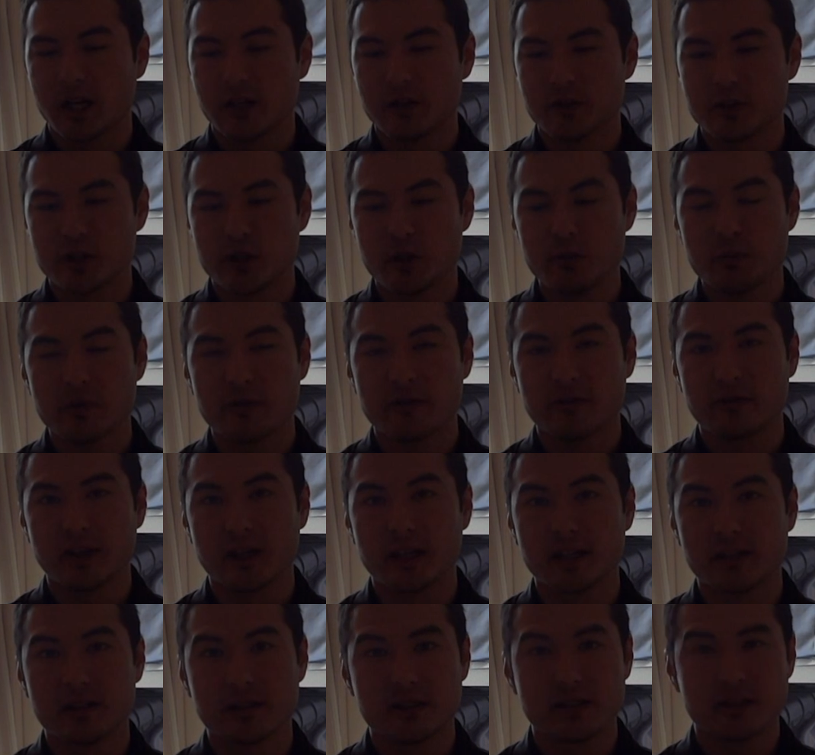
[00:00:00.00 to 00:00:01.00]
Super
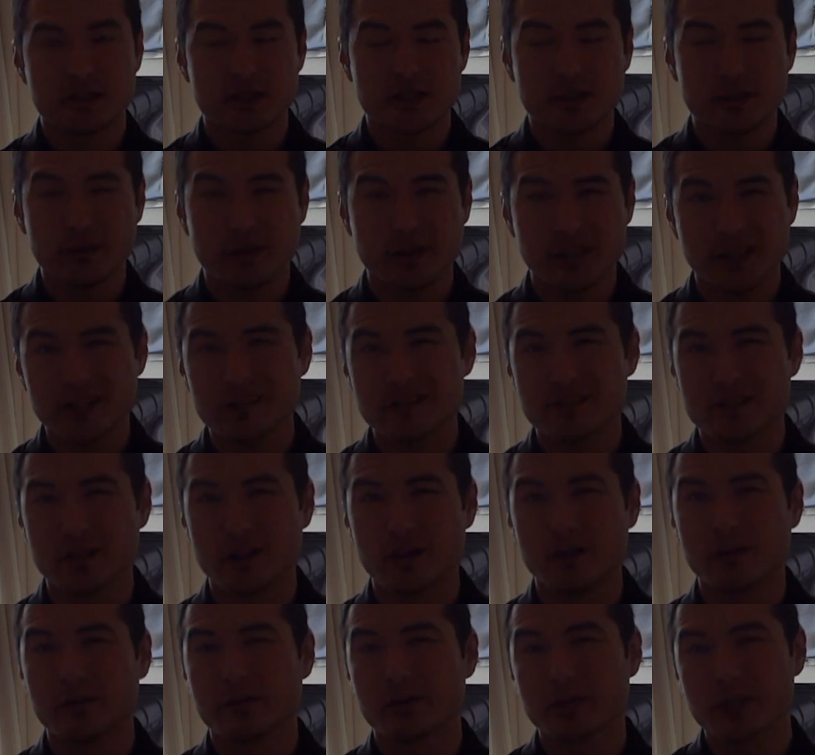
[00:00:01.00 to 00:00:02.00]
fun. Two things
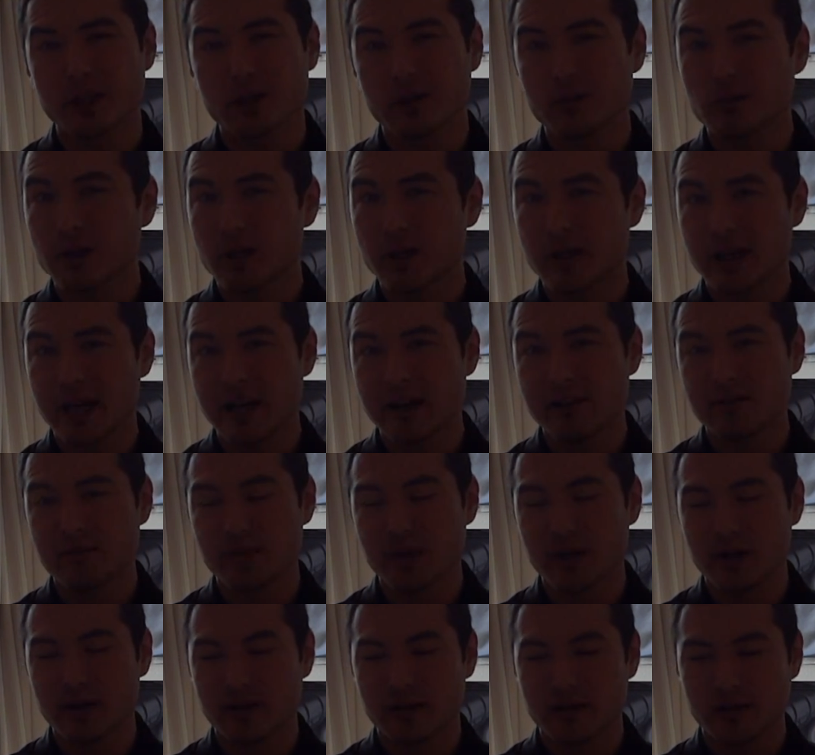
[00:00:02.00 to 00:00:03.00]
though, if you're going to run a half
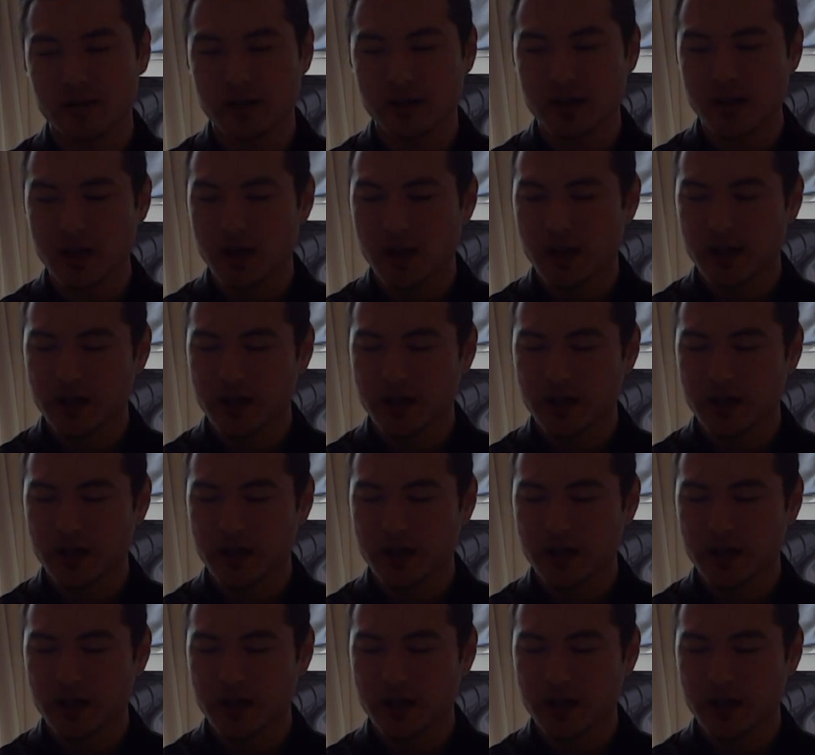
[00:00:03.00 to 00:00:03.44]
marathon,